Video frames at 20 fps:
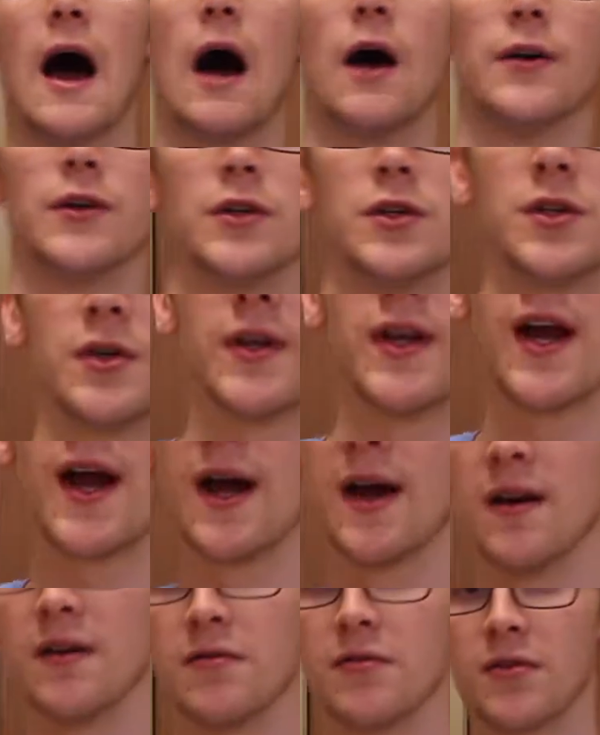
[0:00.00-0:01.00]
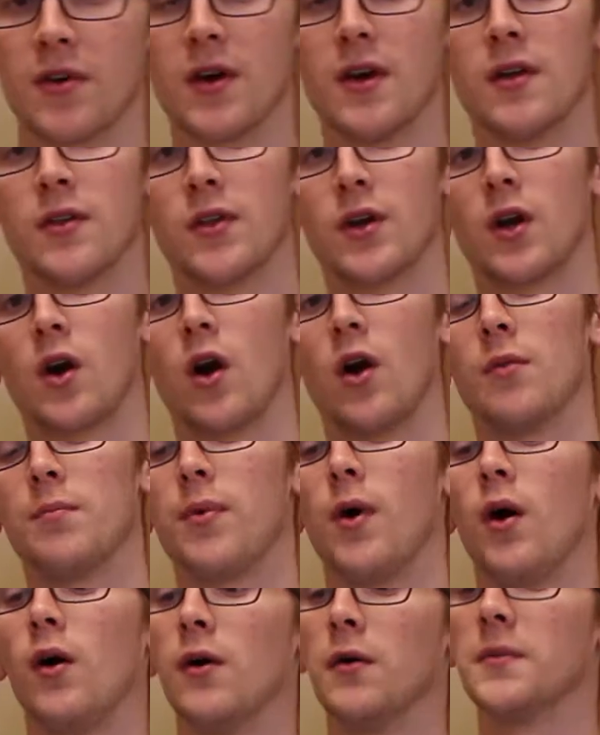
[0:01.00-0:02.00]
I'll usually have the
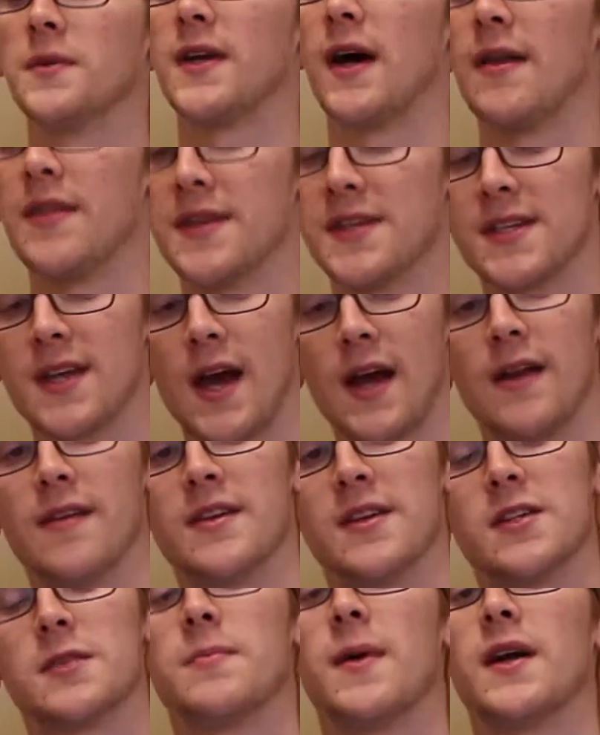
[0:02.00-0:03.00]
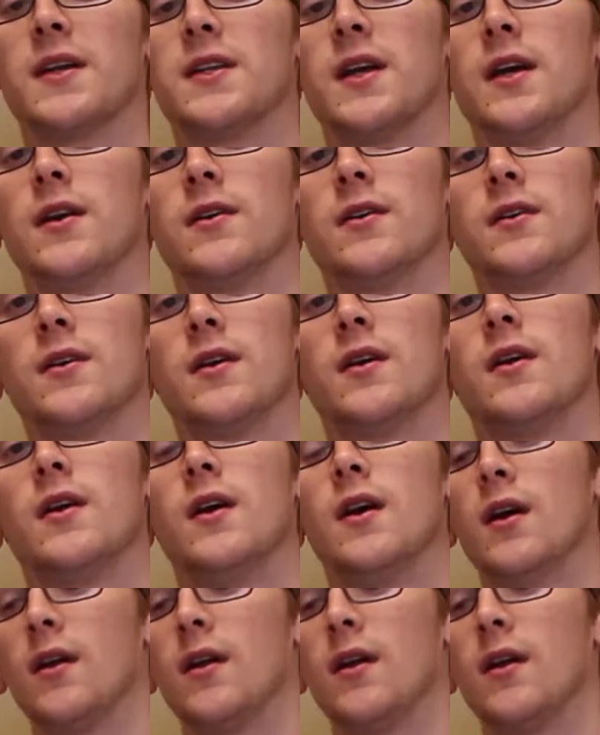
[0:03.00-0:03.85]
card palmed on the side of the spectator,